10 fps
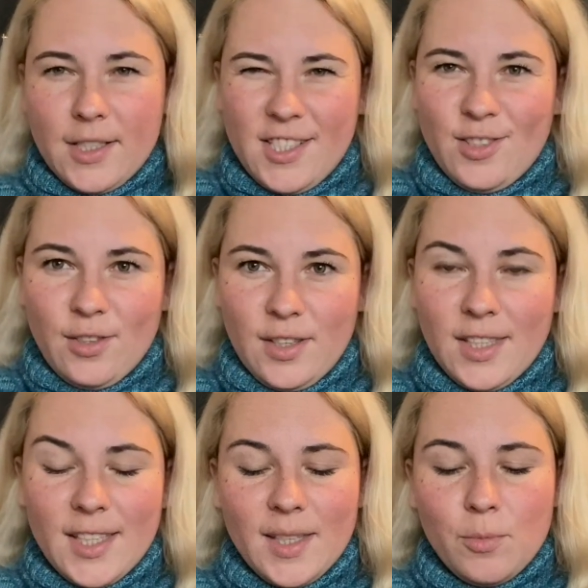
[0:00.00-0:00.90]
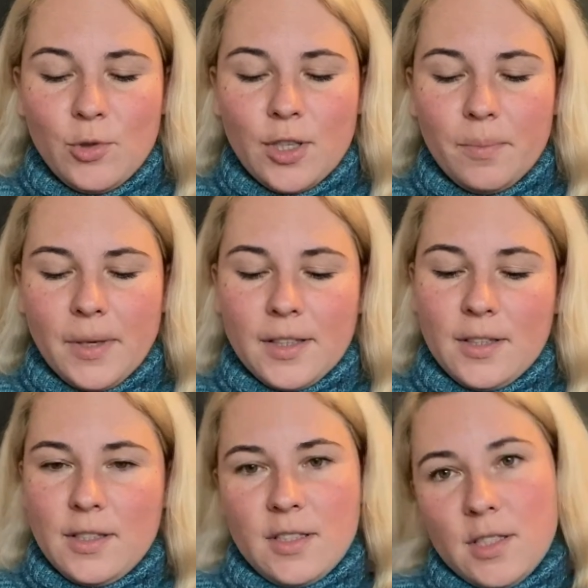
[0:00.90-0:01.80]
She don't knit anymore, but
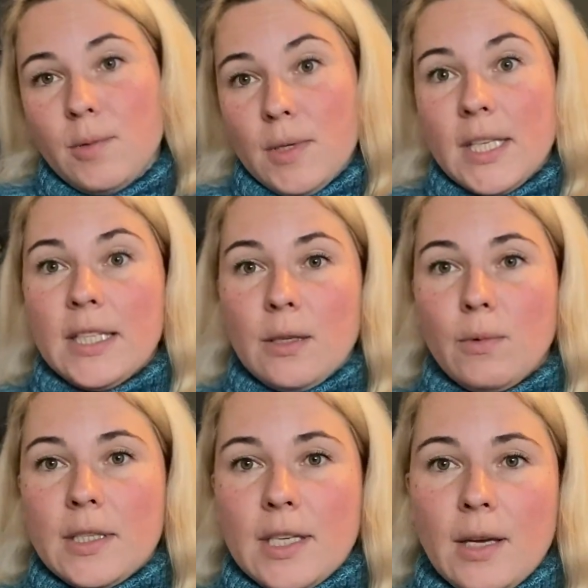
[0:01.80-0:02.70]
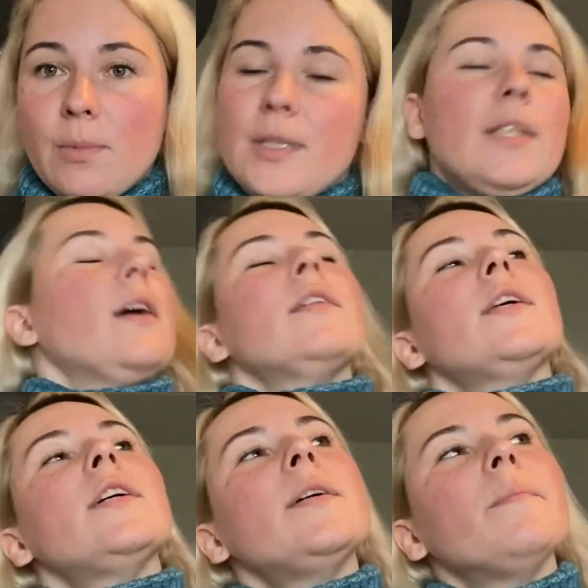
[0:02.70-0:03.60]
she was knitting when I was
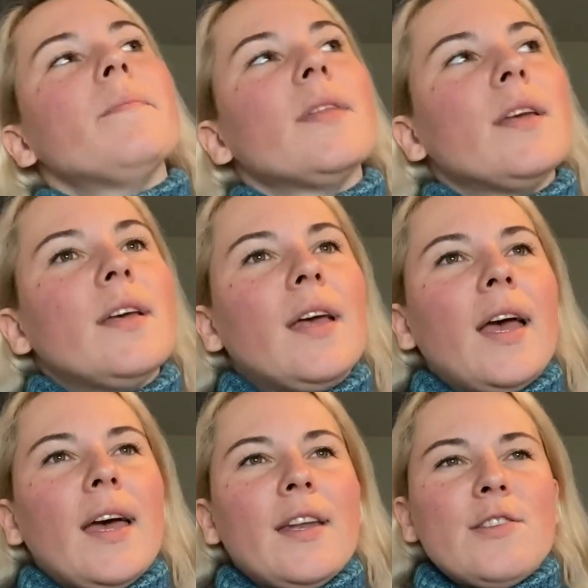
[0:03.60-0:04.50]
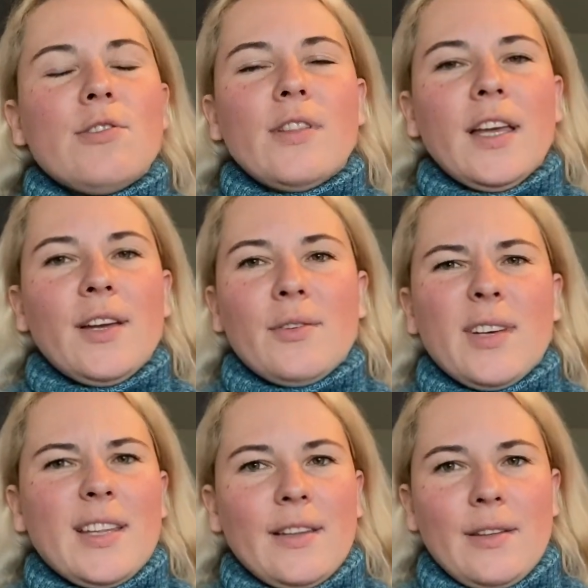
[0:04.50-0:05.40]
younger, and I thought like,
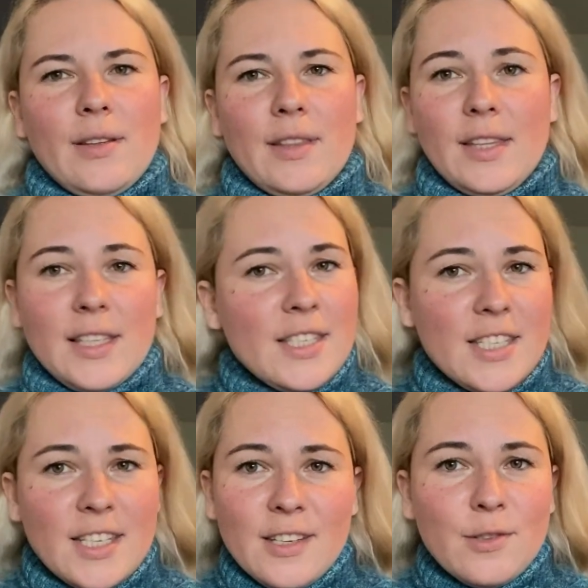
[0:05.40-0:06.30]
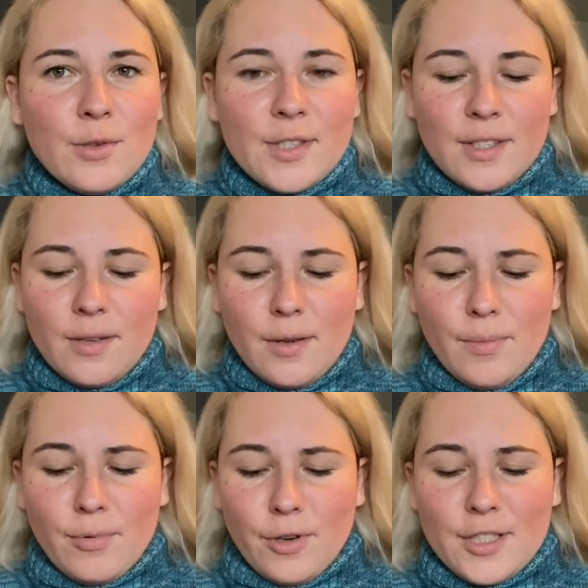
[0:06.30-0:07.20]
did she use
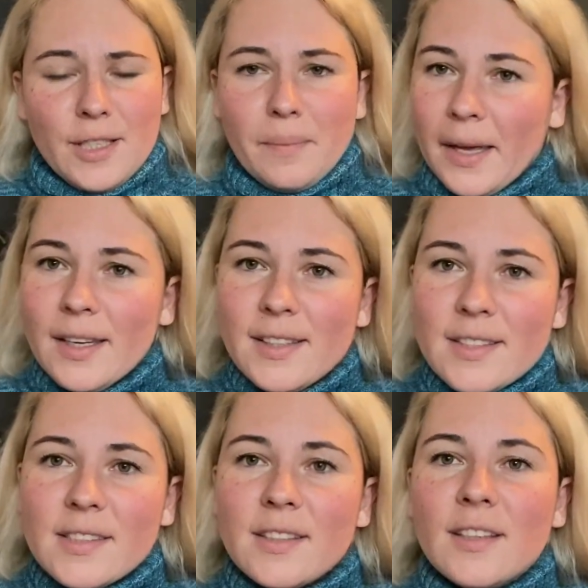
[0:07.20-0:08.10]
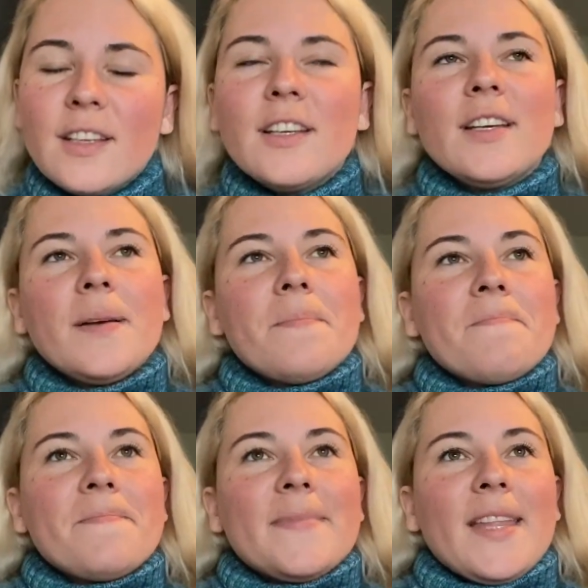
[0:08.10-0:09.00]
project bags?
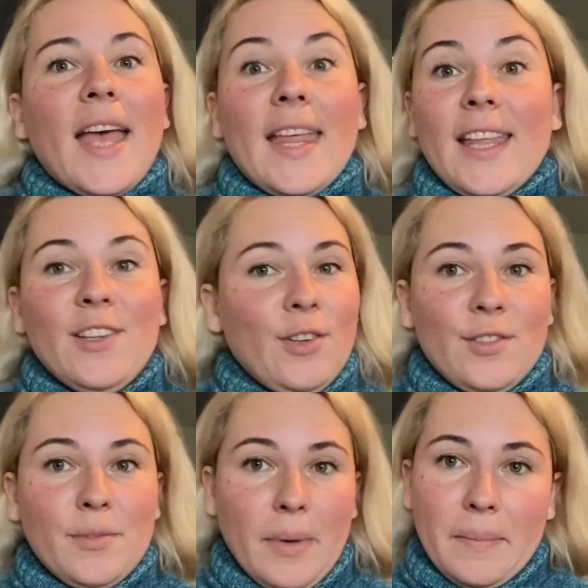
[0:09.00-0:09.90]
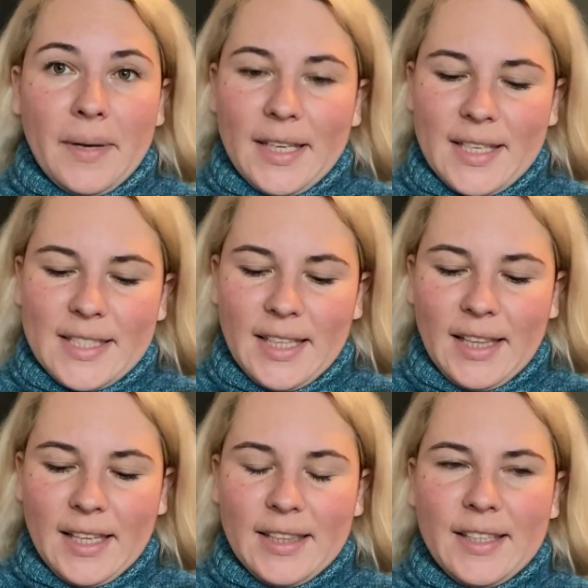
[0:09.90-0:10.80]
And I don't remember anything
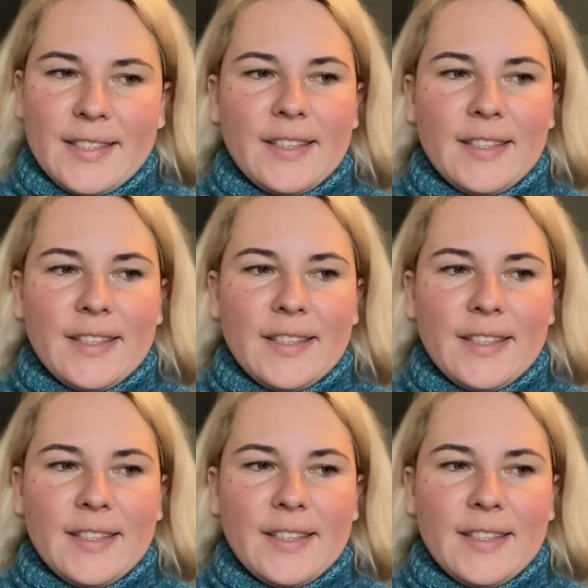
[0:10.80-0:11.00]
like this.